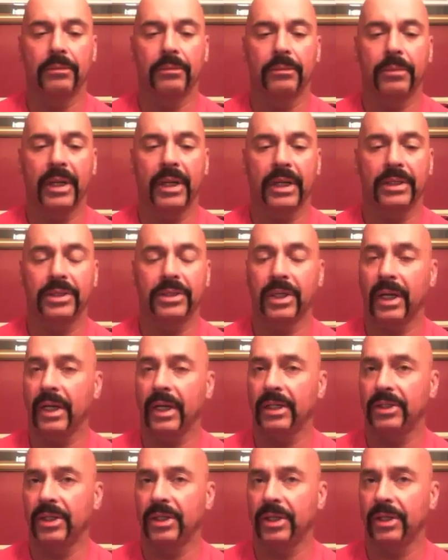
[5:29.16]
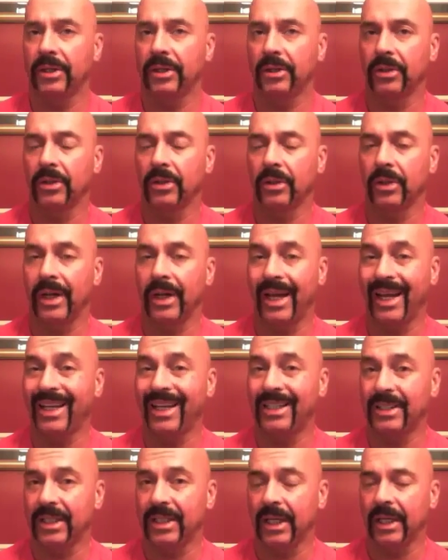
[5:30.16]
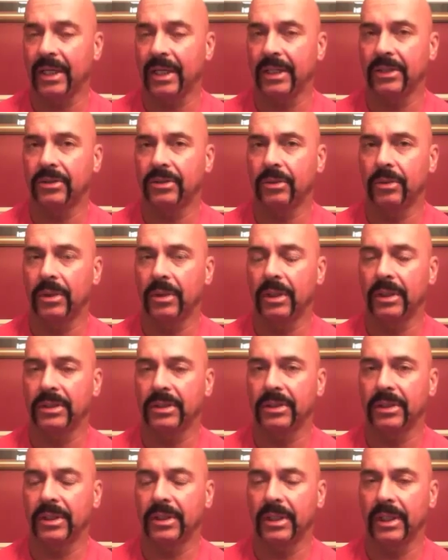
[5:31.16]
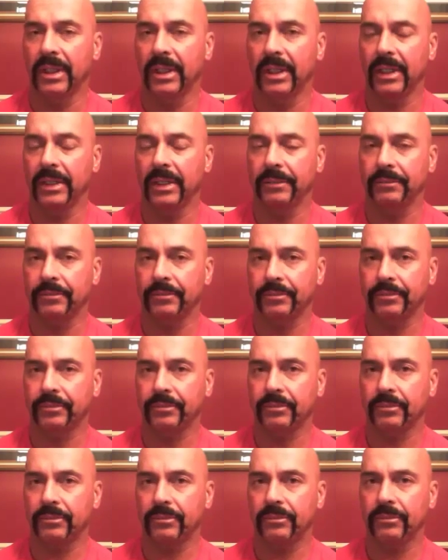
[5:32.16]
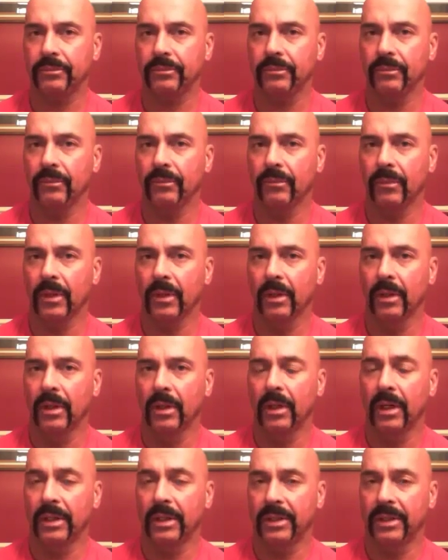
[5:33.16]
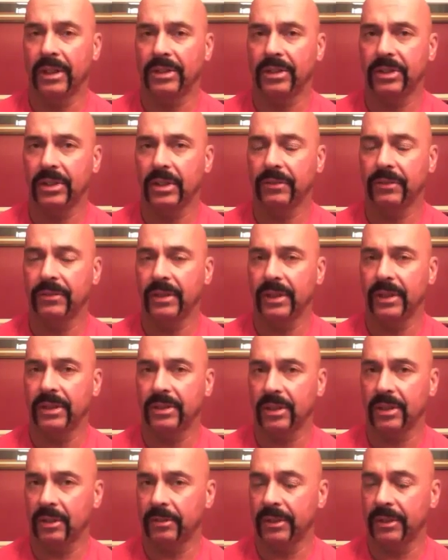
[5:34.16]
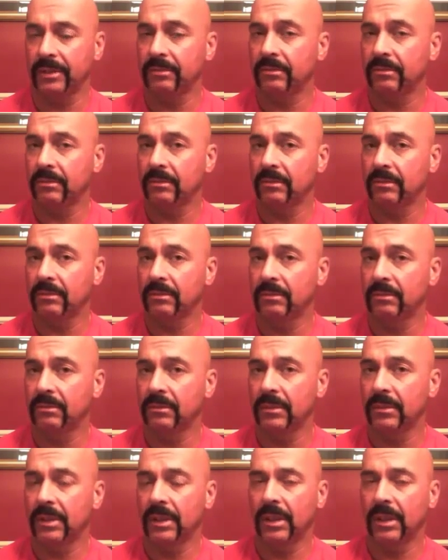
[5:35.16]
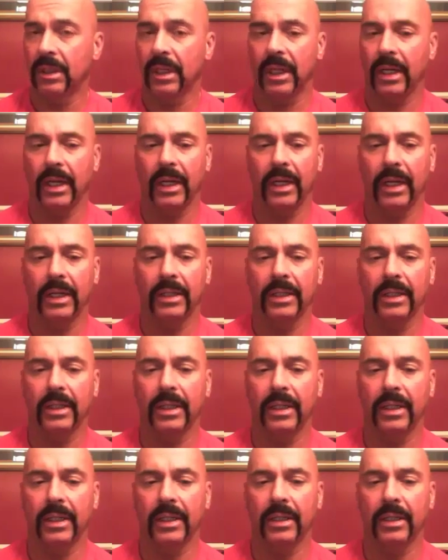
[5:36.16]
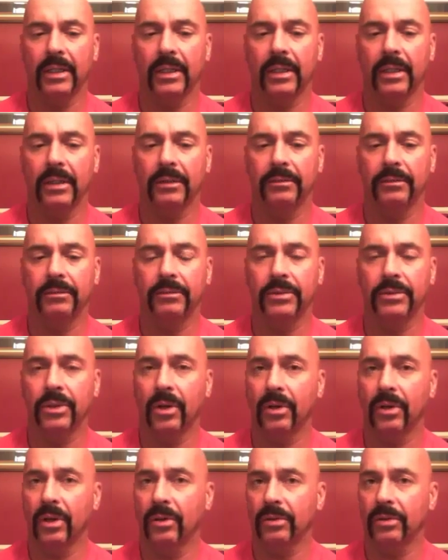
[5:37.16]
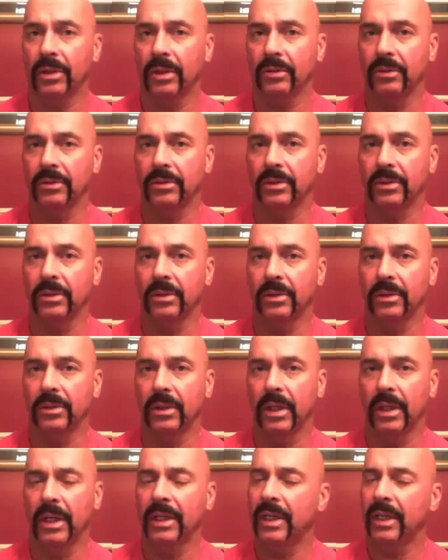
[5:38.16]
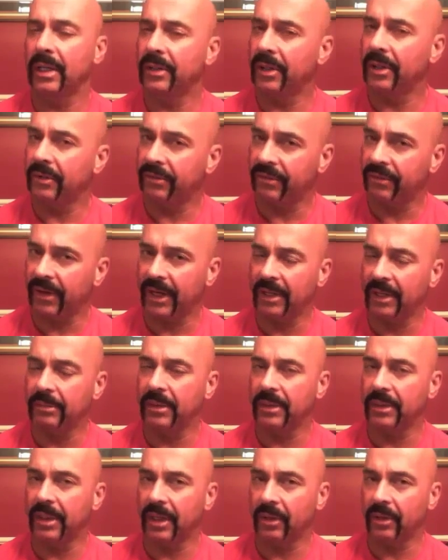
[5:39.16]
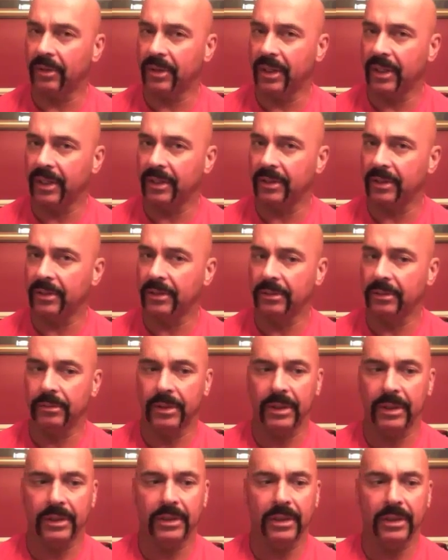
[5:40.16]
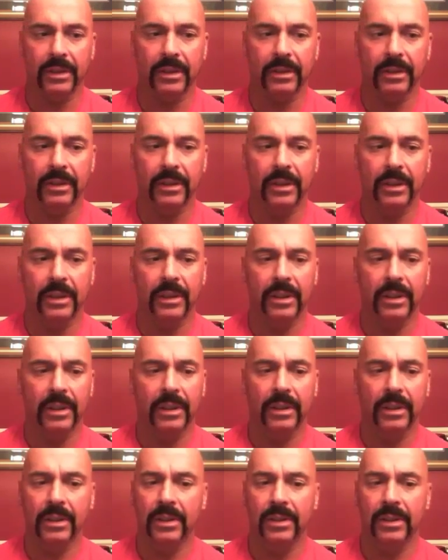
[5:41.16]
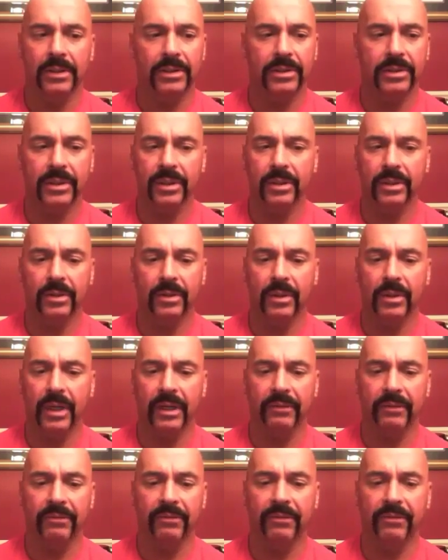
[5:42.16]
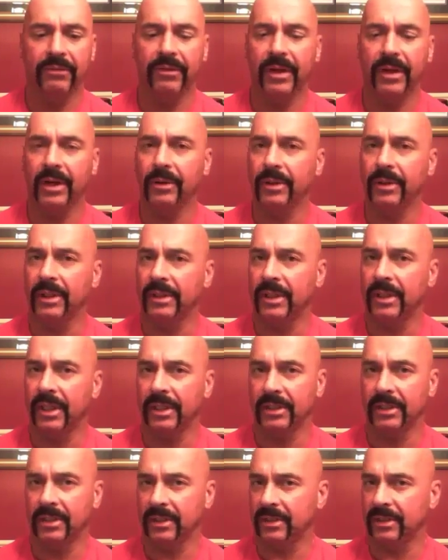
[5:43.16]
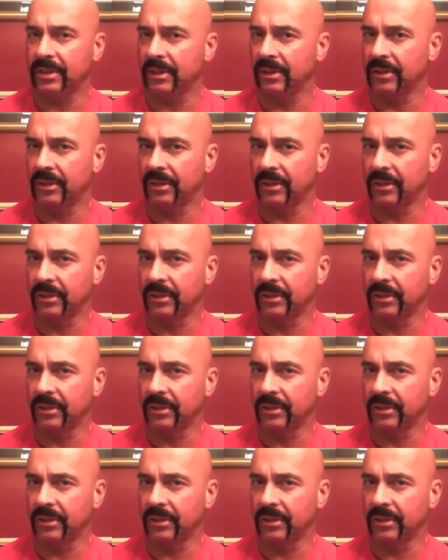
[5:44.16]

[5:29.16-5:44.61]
big change here, or a change, was the addition of the cinnamon and the charred oak notes. Now they're faint, but they are there. But still a very tasty cigar.